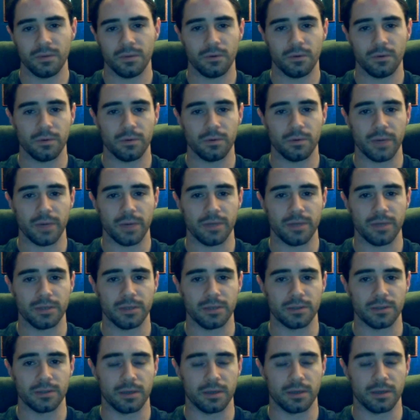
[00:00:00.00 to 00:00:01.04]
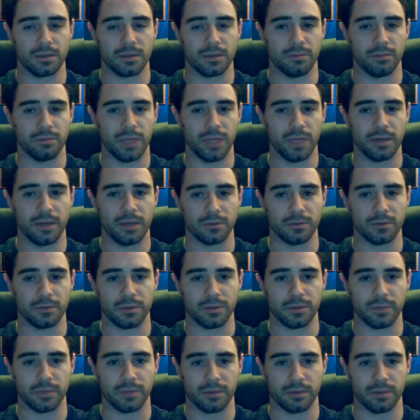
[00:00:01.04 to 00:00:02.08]
Or maybe they just like to complain or
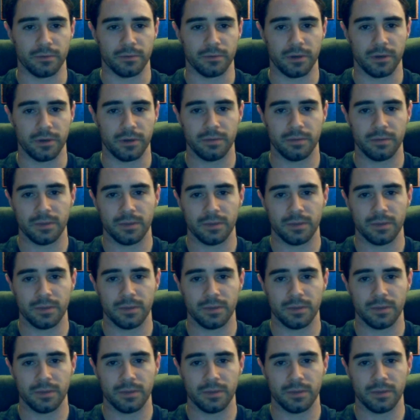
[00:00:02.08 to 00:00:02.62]
something, right?